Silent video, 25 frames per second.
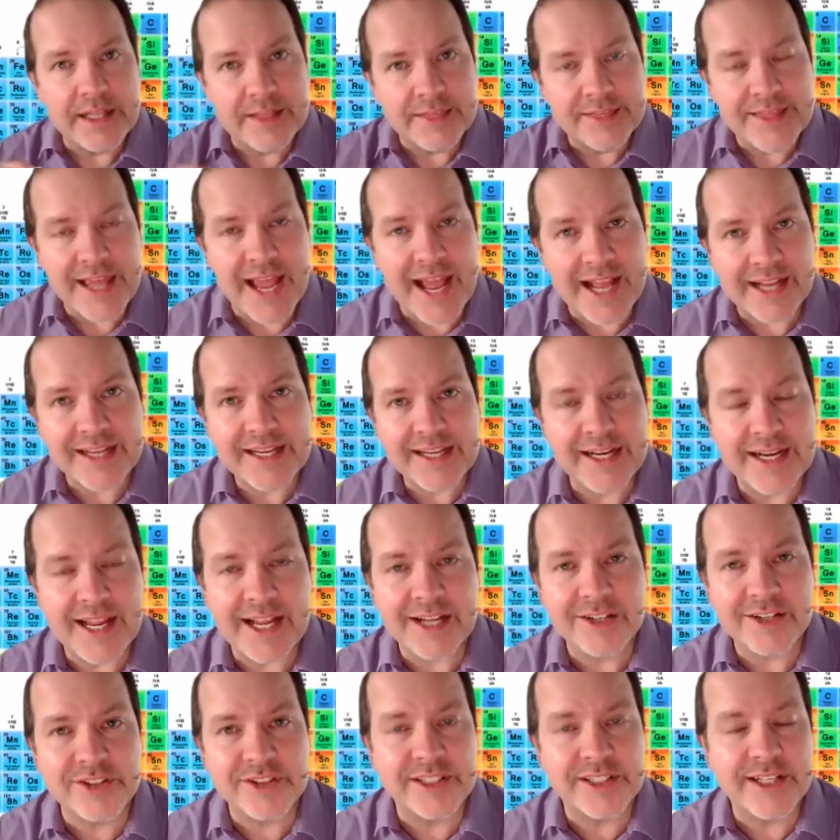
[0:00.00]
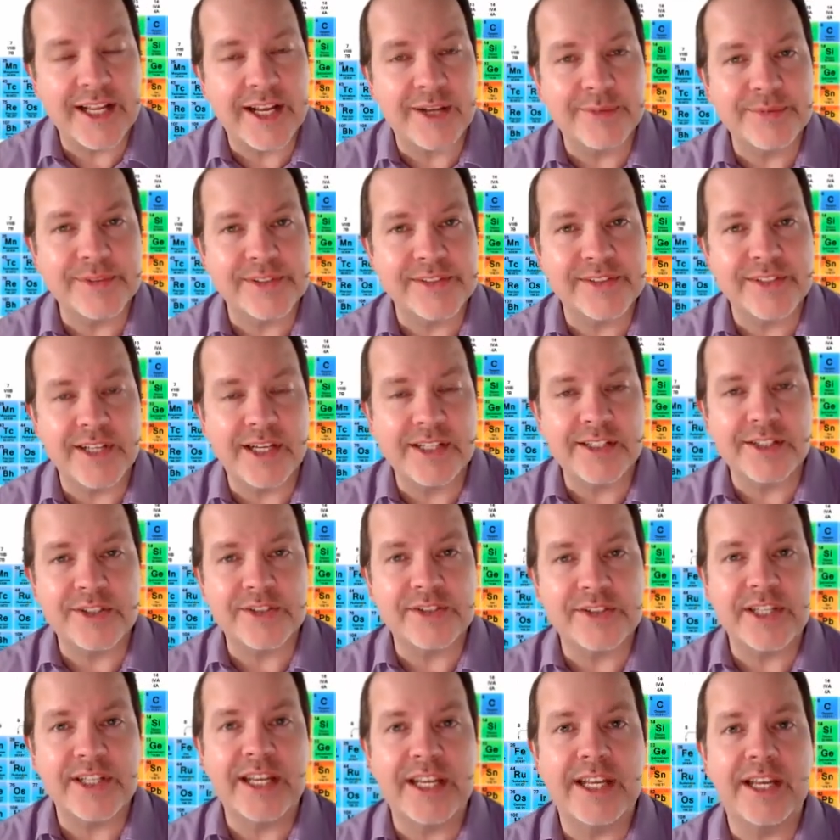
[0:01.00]
And that connection helps us to
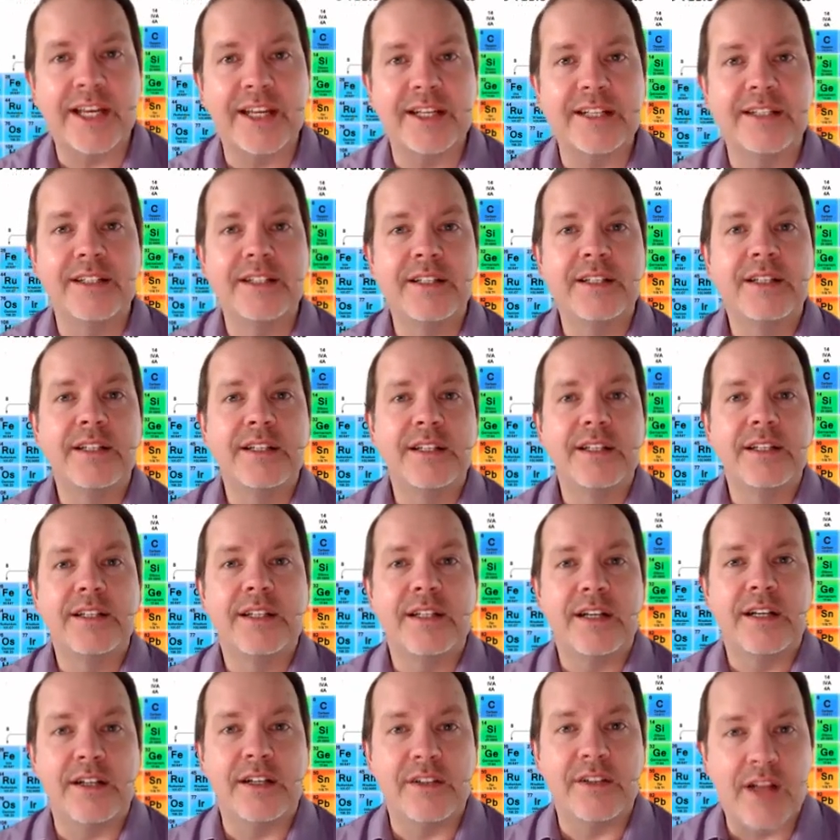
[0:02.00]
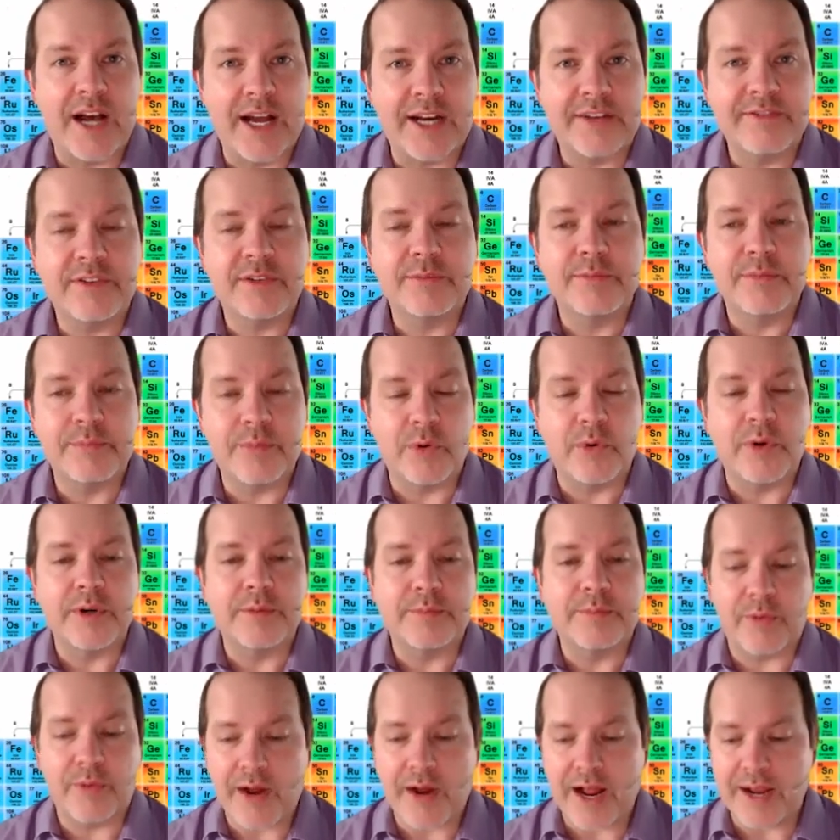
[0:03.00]
understand a lot of
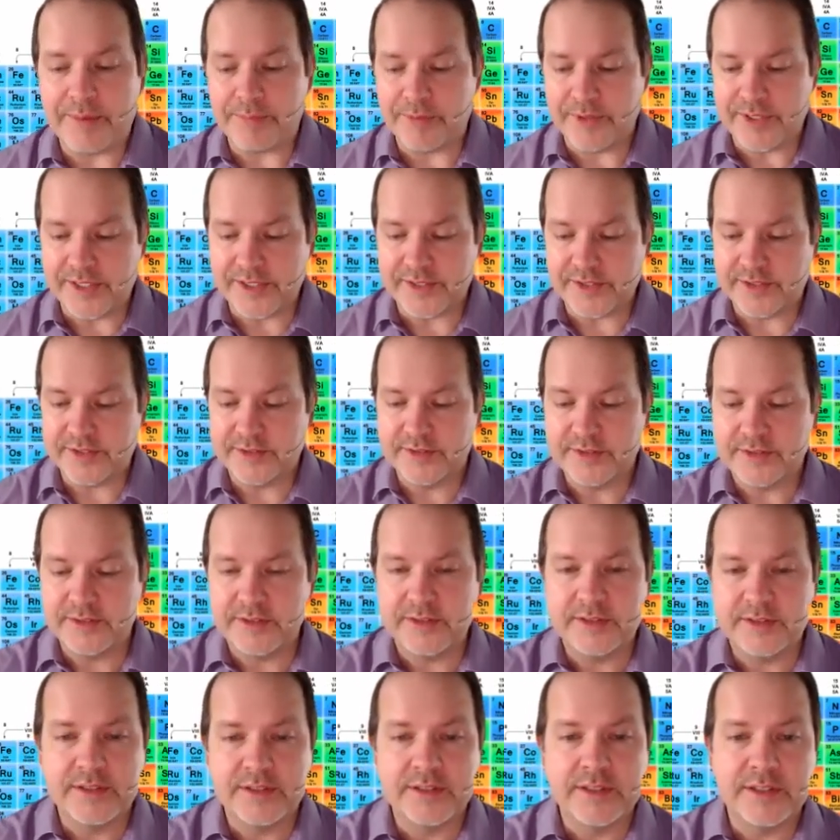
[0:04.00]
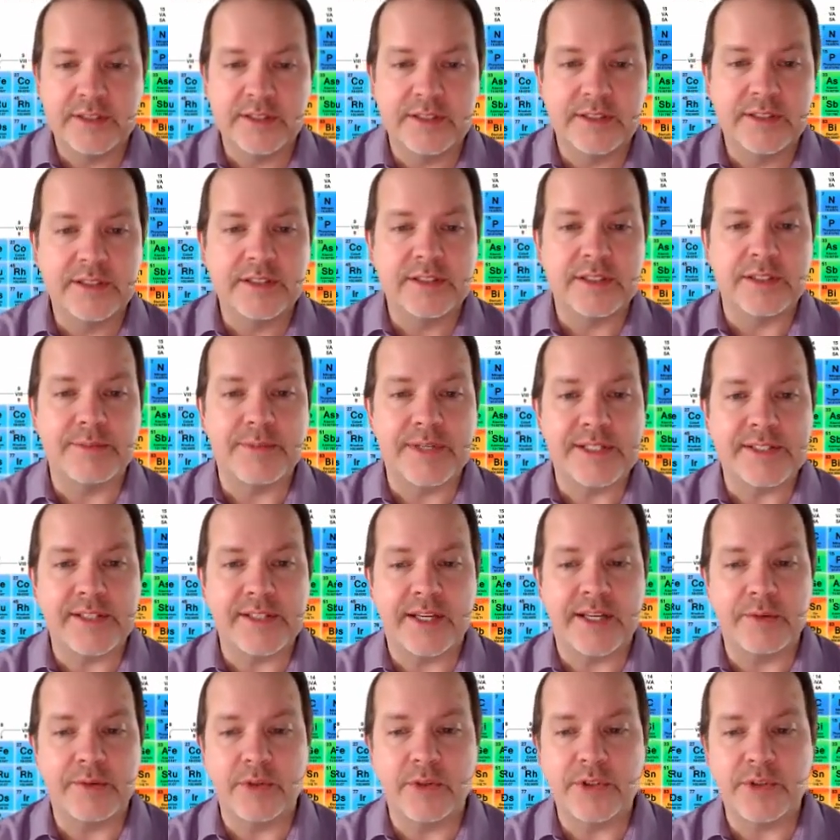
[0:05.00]
important properties. You may
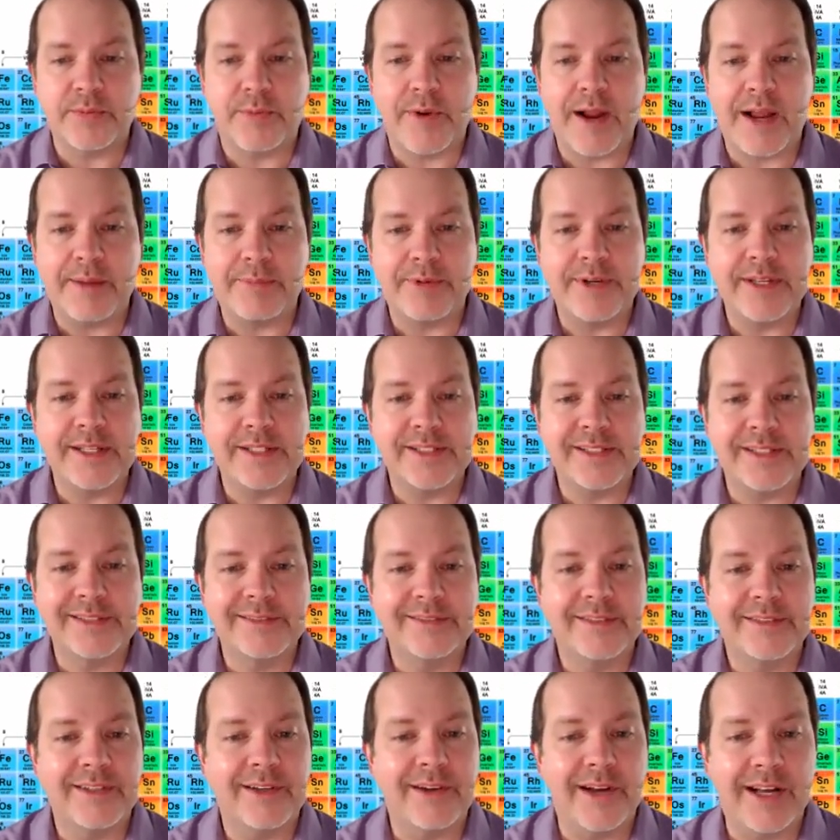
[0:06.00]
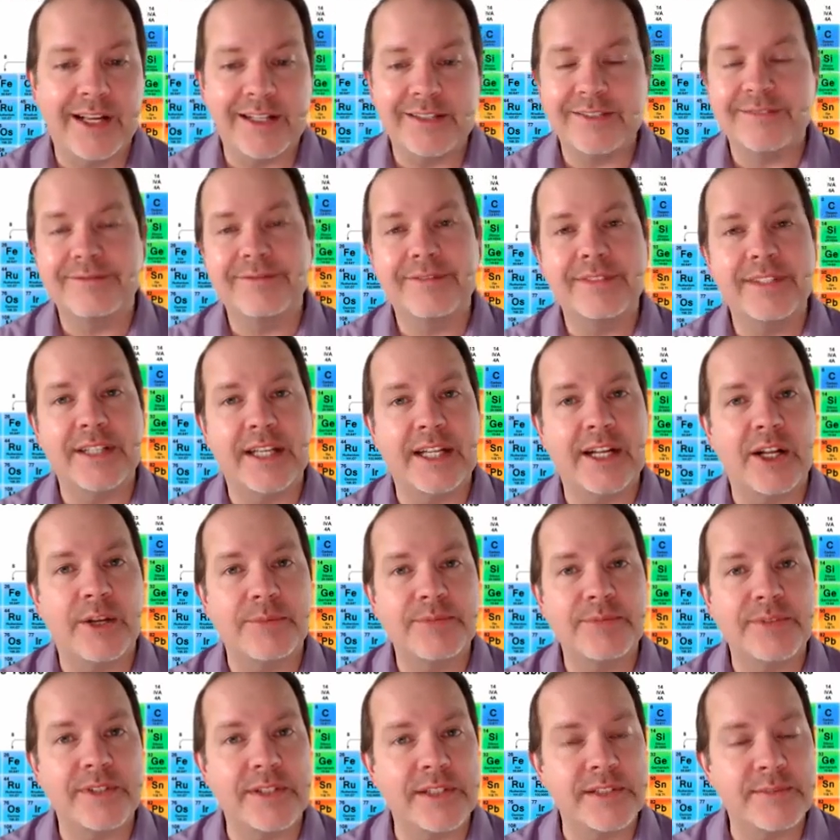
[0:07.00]
say, which properties? Well, it
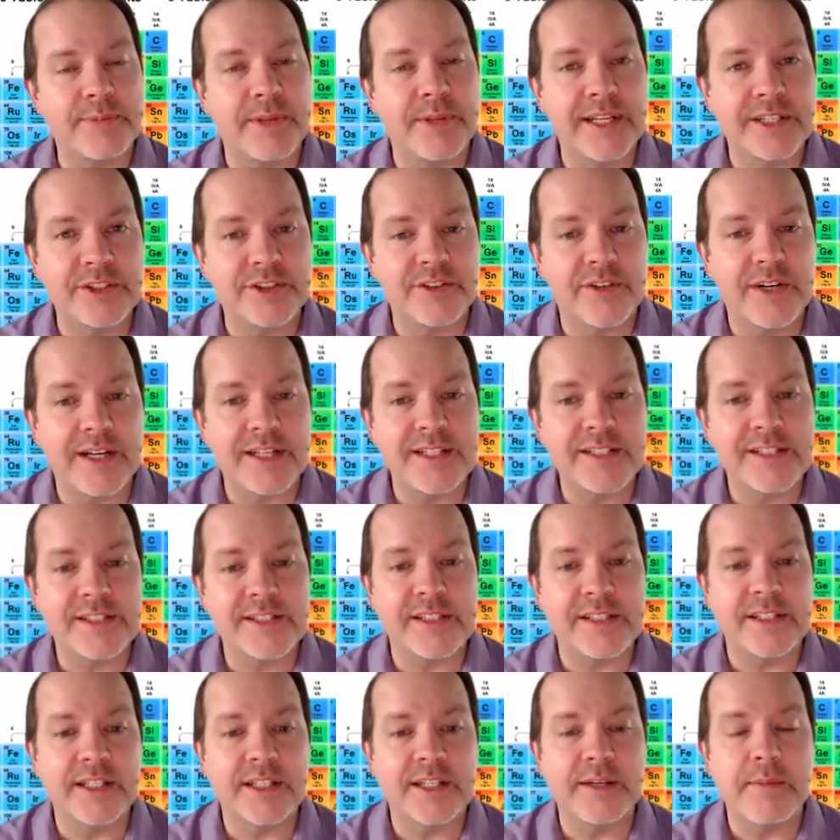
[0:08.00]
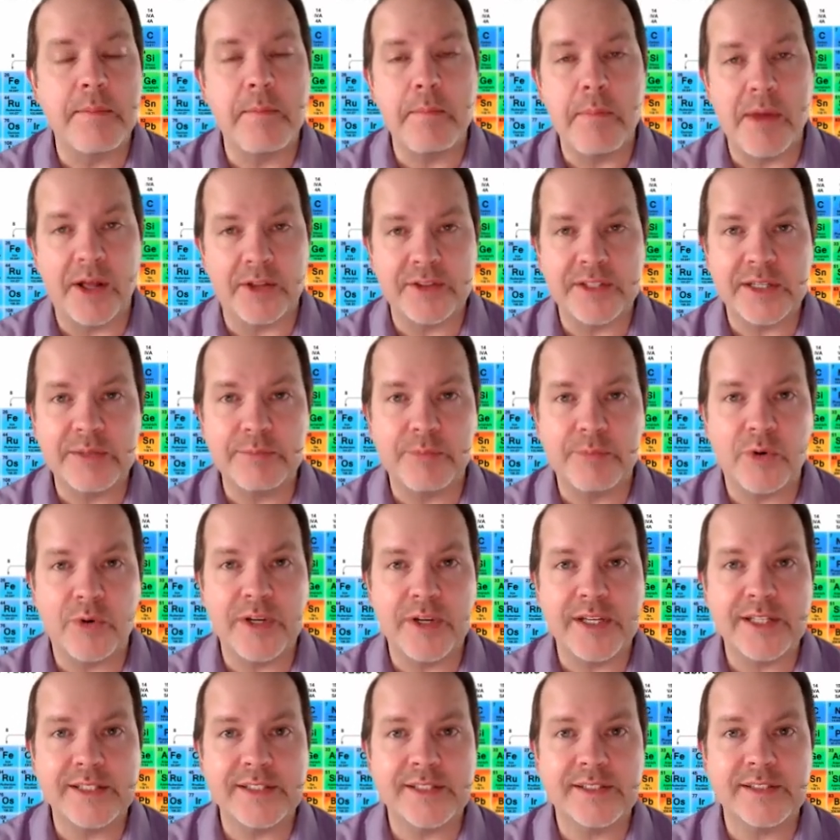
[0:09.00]
helps to explain trends in melting
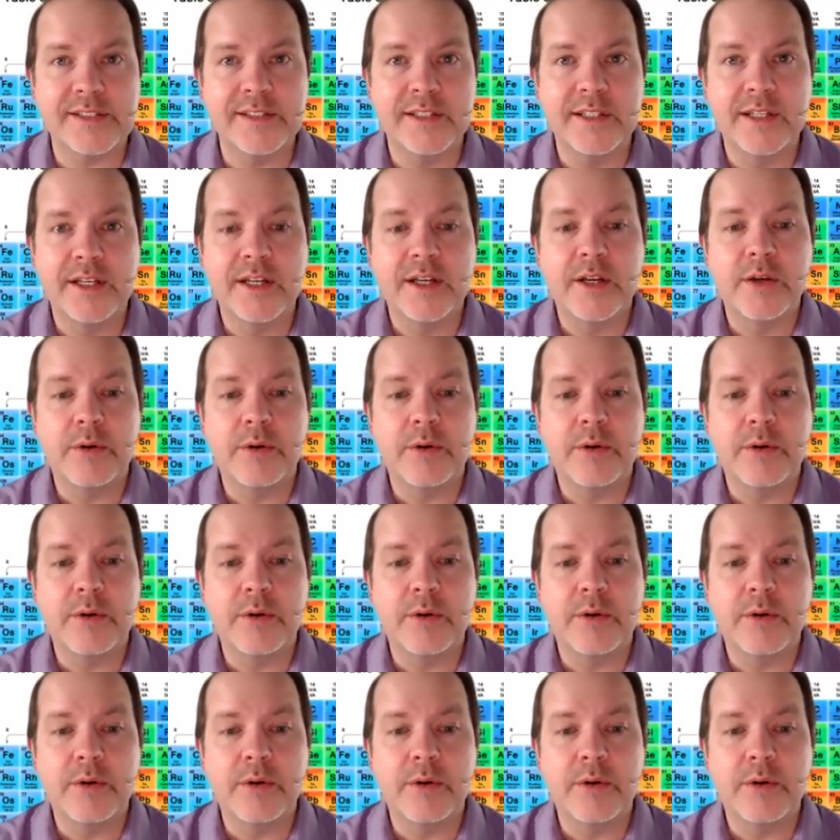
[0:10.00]
points,